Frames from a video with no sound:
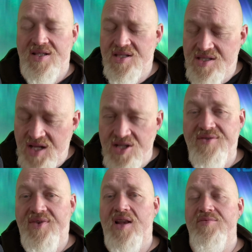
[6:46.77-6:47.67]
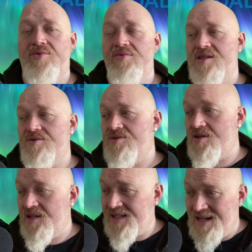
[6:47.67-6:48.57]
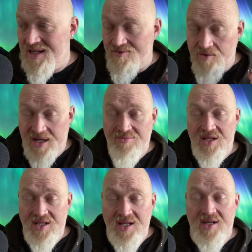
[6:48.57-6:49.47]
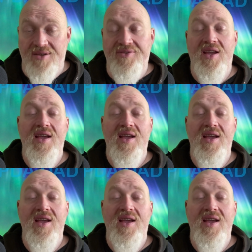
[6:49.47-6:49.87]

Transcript: It's such a valuable resource and I can't recommend it enough.